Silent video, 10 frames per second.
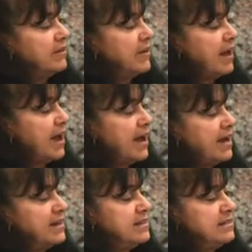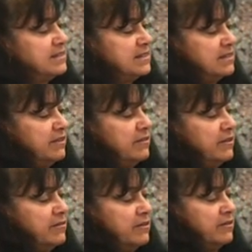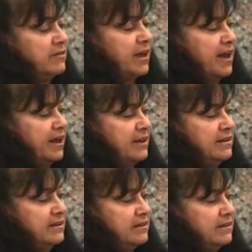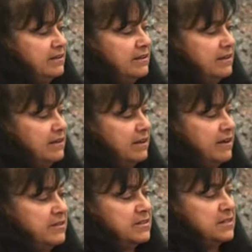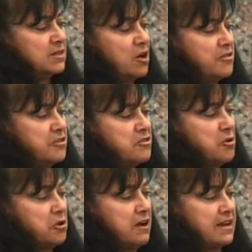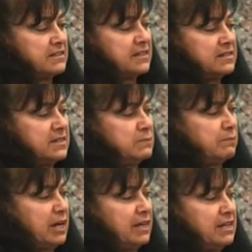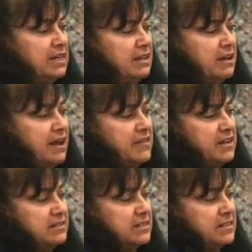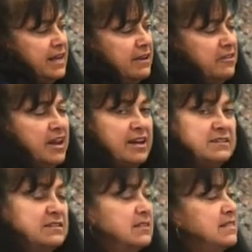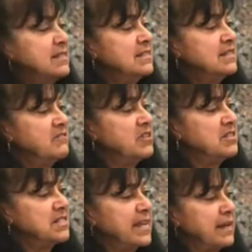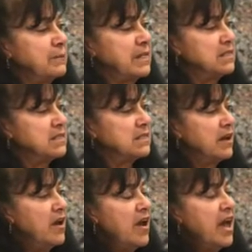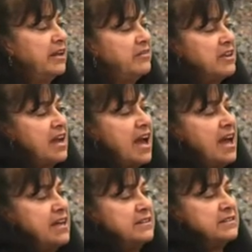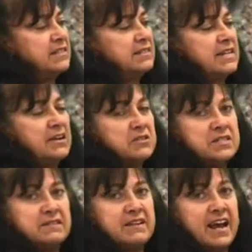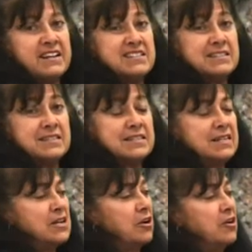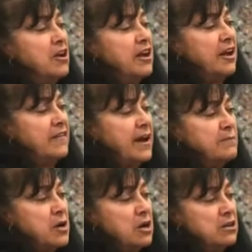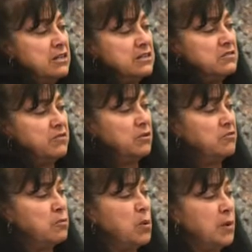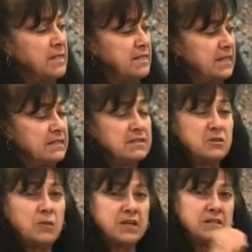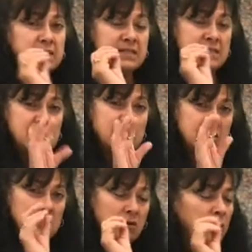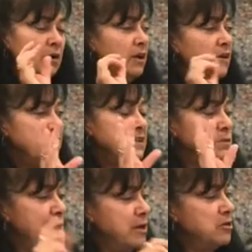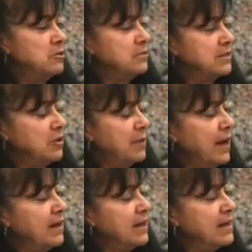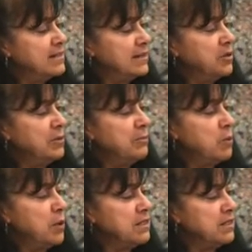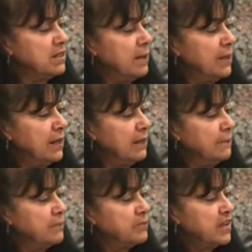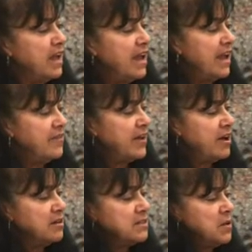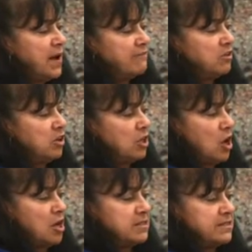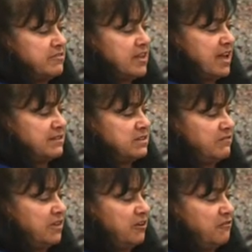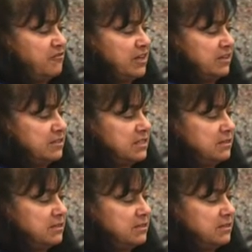has the head, and this is called the thorax, that's its body, and then its tail, it has 6 different segments. And at the end is the telson that has the stinger, and that part is full of poison. So when it stings you, that's why it hurts so bad. It has a little bit of poison coming in. And they also have claws at the end of their feet.